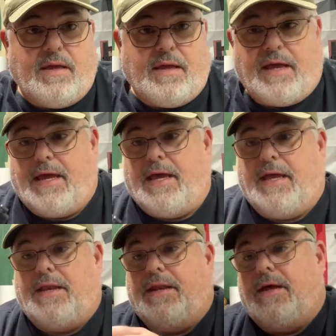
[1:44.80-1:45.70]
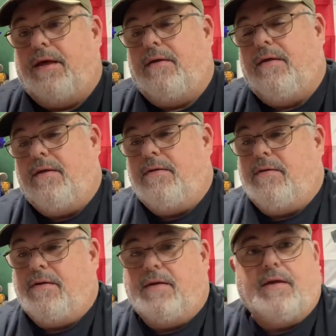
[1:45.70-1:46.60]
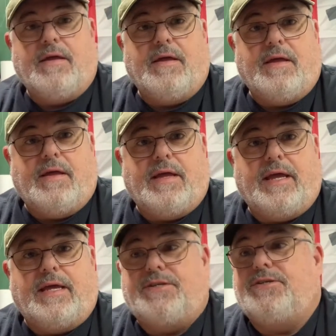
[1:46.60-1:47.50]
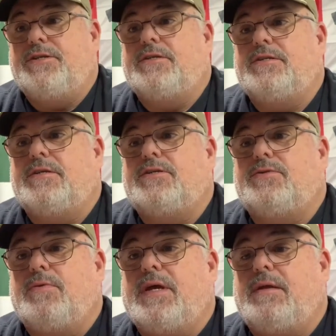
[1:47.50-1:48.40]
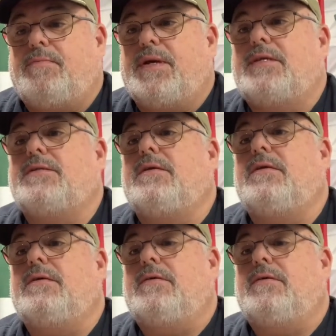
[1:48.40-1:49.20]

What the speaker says: And it's just a sweet pistol.